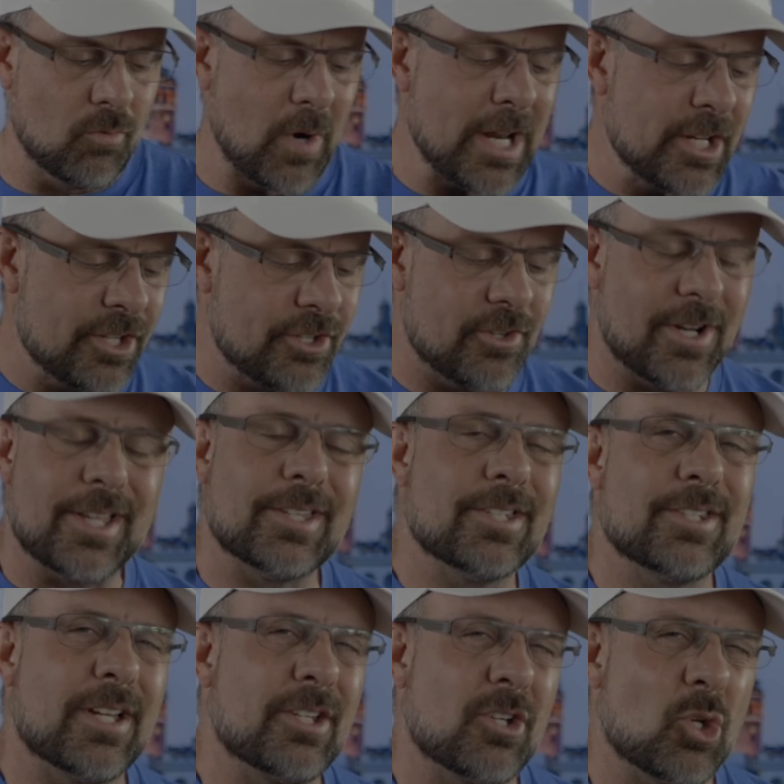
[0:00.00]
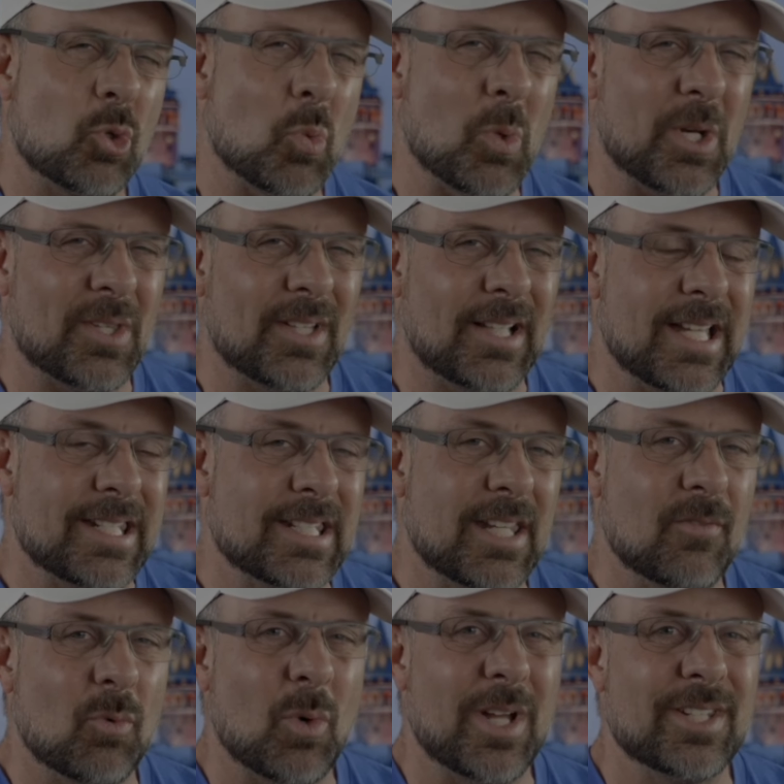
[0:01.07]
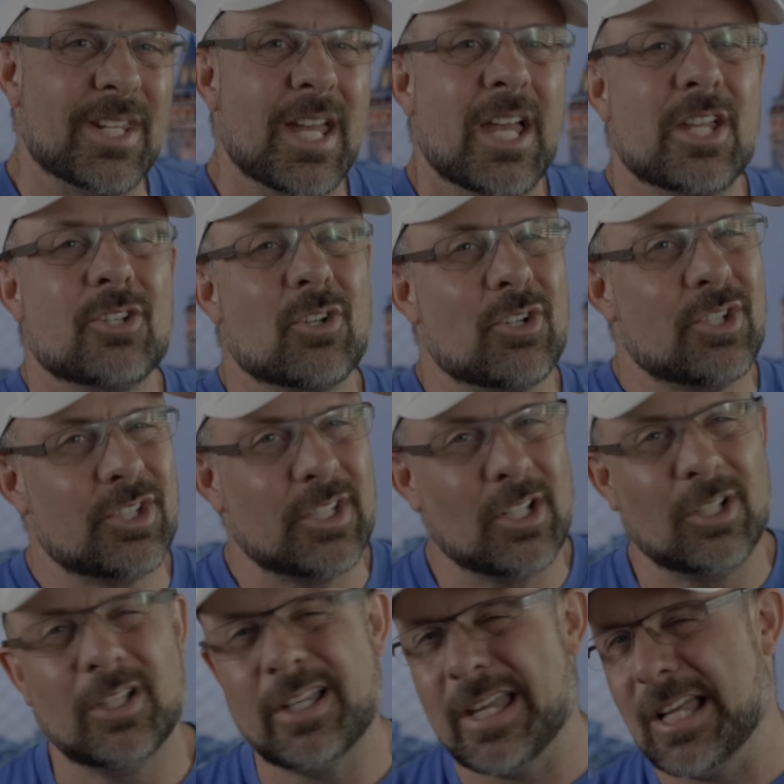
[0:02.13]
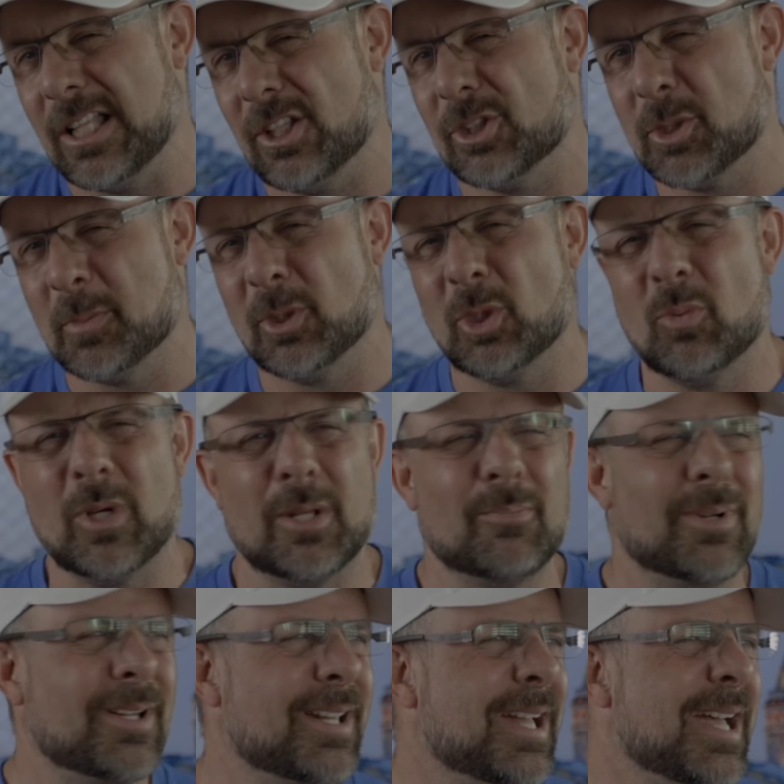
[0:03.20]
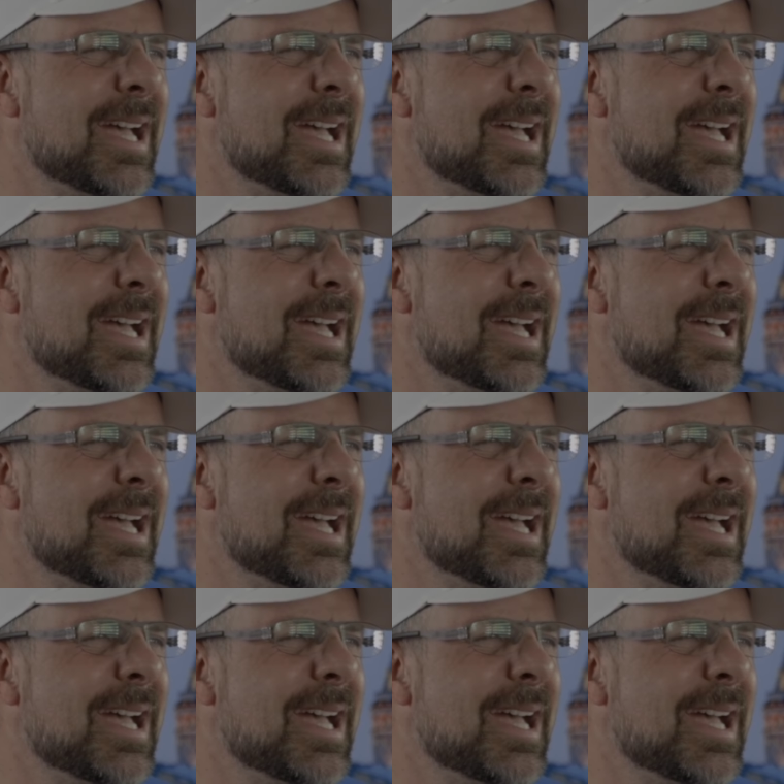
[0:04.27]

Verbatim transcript: registered on the site during one of the last giveaways, you're still eligible to win. But